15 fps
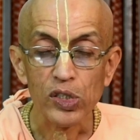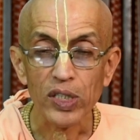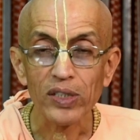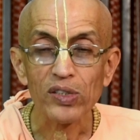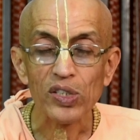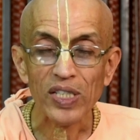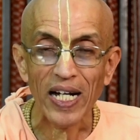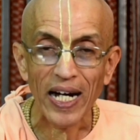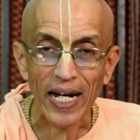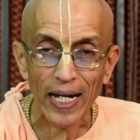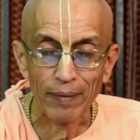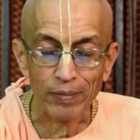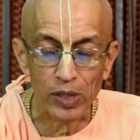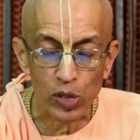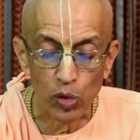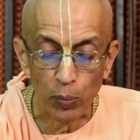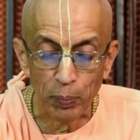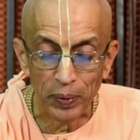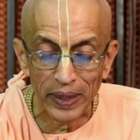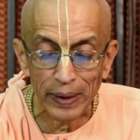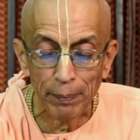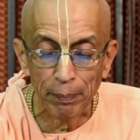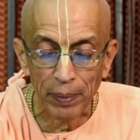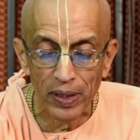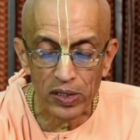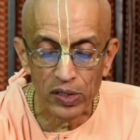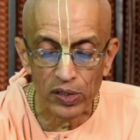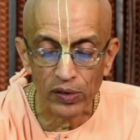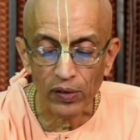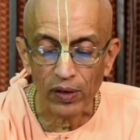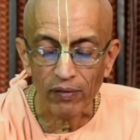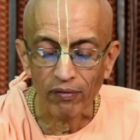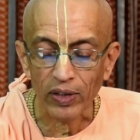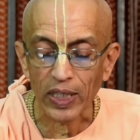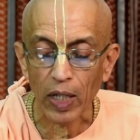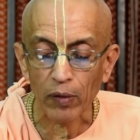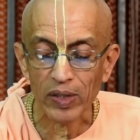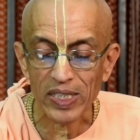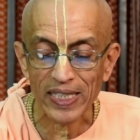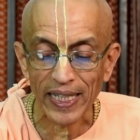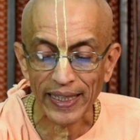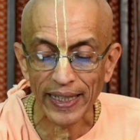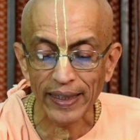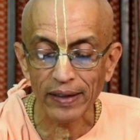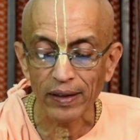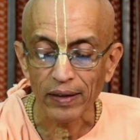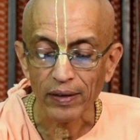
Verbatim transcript: Since I am the supreme person without a second,